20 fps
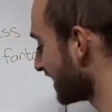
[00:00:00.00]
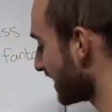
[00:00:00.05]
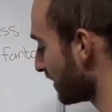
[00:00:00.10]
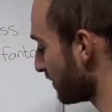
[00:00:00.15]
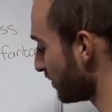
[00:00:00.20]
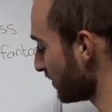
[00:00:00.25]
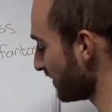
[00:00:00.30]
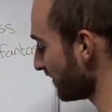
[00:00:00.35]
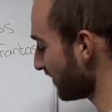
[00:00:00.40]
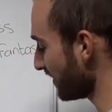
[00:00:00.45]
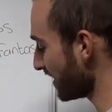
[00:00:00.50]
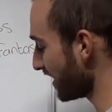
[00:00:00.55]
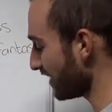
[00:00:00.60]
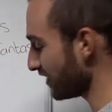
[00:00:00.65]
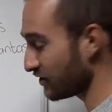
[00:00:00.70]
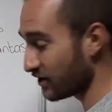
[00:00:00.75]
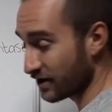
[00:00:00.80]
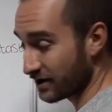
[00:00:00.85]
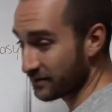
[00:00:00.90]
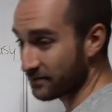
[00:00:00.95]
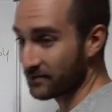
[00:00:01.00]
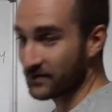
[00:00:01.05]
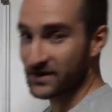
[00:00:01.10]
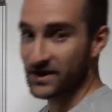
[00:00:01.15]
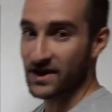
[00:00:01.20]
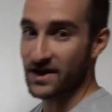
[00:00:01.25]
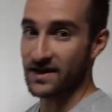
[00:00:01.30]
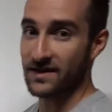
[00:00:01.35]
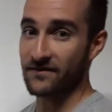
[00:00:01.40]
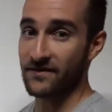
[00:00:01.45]
an abbreviation.
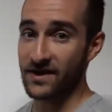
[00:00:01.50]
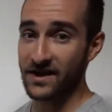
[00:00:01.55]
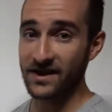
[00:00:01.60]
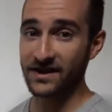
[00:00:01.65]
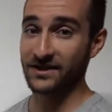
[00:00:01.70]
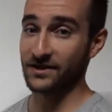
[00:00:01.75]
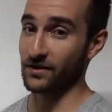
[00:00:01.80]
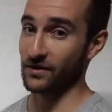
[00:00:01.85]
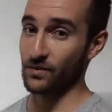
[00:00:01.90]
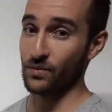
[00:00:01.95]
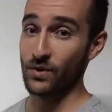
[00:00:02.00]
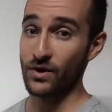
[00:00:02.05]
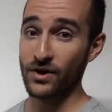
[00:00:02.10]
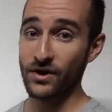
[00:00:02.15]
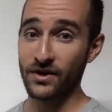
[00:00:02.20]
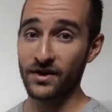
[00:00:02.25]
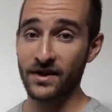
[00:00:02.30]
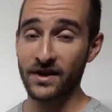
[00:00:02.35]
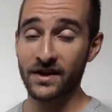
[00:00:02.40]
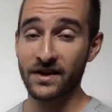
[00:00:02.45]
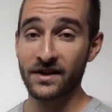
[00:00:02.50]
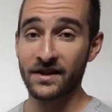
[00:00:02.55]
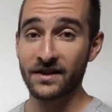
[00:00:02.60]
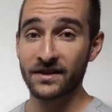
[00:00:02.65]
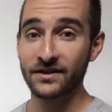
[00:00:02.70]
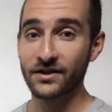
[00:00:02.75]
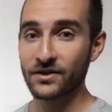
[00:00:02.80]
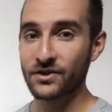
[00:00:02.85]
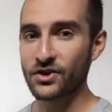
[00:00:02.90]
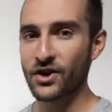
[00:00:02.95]
TV is not a word,
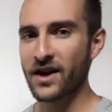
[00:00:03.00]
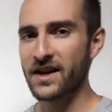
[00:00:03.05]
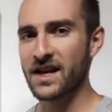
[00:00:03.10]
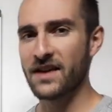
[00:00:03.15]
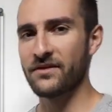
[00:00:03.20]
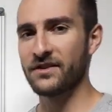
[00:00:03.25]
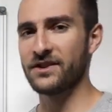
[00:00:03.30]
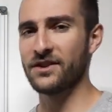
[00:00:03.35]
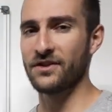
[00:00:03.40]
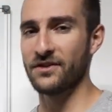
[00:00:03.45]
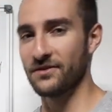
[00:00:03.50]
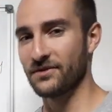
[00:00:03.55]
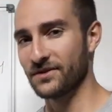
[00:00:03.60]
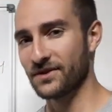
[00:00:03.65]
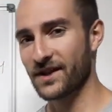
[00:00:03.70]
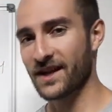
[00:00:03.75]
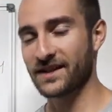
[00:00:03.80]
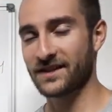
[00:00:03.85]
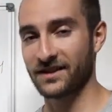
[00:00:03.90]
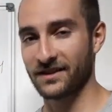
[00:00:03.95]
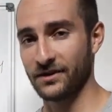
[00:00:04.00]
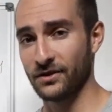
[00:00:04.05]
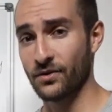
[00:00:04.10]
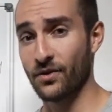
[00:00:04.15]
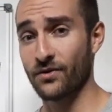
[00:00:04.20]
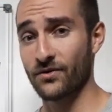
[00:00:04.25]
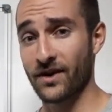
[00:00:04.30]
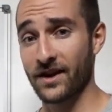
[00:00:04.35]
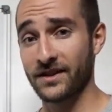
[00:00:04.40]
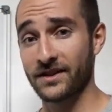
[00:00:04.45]
so try never to use that in
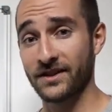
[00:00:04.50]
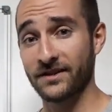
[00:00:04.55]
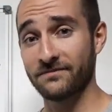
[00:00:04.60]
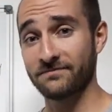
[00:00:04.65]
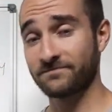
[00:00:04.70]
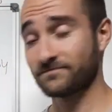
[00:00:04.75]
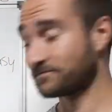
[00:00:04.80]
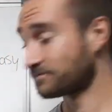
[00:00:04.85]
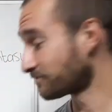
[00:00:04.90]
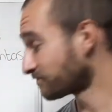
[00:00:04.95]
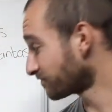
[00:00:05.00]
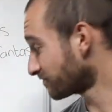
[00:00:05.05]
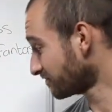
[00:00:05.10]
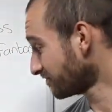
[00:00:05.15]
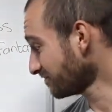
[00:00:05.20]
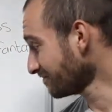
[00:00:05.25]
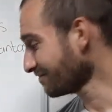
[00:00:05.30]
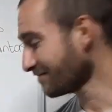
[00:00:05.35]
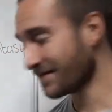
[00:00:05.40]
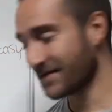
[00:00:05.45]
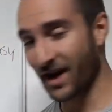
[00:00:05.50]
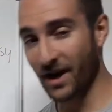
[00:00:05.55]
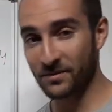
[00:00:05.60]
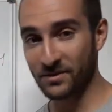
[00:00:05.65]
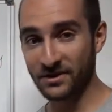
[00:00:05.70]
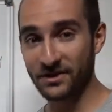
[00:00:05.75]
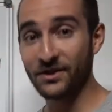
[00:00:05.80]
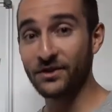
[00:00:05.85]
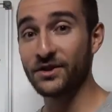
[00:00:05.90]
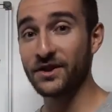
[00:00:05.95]
your writing. I'm
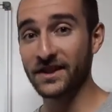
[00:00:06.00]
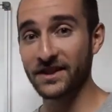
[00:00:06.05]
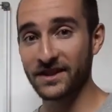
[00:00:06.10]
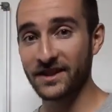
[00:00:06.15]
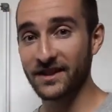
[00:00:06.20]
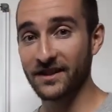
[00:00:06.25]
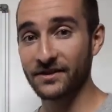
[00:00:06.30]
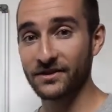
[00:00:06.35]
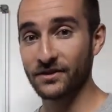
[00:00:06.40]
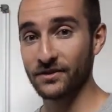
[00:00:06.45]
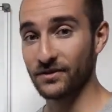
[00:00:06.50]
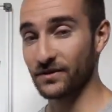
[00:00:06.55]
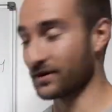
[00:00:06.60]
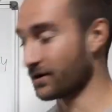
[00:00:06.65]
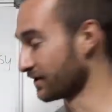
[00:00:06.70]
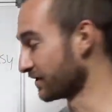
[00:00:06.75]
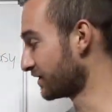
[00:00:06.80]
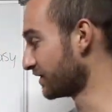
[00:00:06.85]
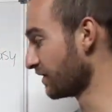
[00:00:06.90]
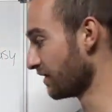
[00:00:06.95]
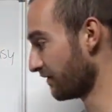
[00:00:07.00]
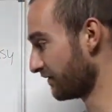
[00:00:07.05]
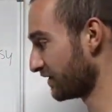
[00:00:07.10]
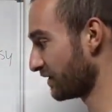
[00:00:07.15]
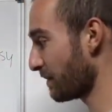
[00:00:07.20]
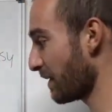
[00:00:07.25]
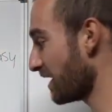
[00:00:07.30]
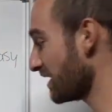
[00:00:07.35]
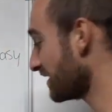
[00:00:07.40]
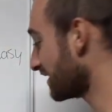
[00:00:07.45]
just using it here to conserve
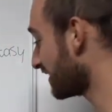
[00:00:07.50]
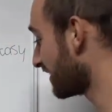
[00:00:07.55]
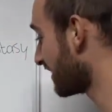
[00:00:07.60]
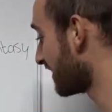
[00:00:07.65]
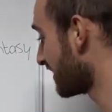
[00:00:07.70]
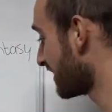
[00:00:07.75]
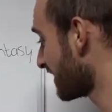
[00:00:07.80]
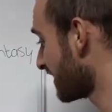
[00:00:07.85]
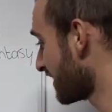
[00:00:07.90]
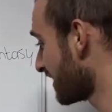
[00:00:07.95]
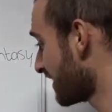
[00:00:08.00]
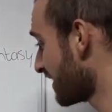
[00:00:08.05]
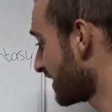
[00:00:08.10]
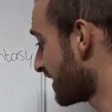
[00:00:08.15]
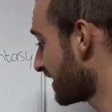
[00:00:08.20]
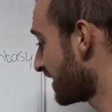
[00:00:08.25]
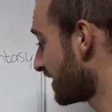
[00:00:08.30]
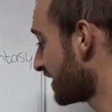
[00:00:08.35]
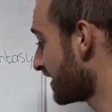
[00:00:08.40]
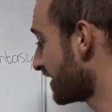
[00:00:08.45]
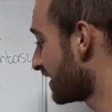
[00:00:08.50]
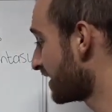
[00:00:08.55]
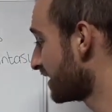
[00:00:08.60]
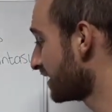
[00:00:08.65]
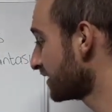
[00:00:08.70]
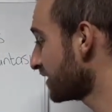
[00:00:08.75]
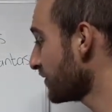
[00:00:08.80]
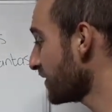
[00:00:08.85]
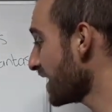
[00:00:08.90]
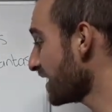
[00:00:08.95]
space.
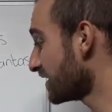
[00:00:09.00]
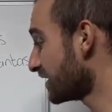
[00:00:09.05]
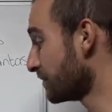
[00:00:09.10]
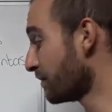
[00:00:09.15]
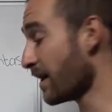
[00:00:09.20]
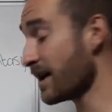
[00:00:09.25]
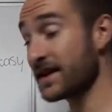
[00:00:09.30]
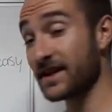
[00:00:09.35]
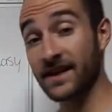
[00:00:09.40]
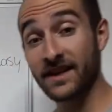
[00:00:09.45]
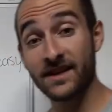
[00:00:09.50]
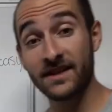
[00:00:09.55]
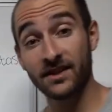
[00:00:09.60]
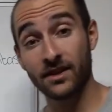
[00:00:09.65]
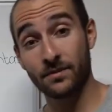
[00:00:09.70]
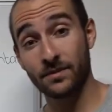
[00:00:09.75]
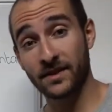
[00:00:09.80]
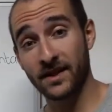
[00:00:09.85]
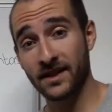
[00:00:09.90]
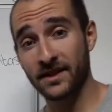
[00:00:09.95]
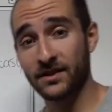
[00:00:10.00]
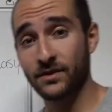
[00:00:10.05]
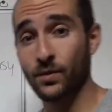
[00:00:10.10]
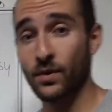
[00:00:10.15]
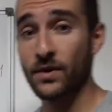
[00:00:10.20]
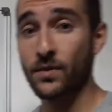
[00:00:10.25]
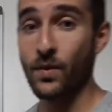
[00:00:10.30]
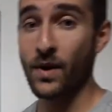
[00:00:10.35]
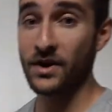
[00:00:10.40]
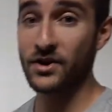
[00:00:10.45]
So yes, Mike is obsessed
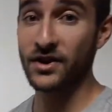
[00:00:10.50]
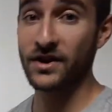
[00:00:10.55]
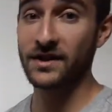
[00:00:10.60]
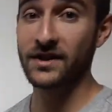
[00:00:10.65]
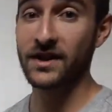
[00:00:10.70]
with watching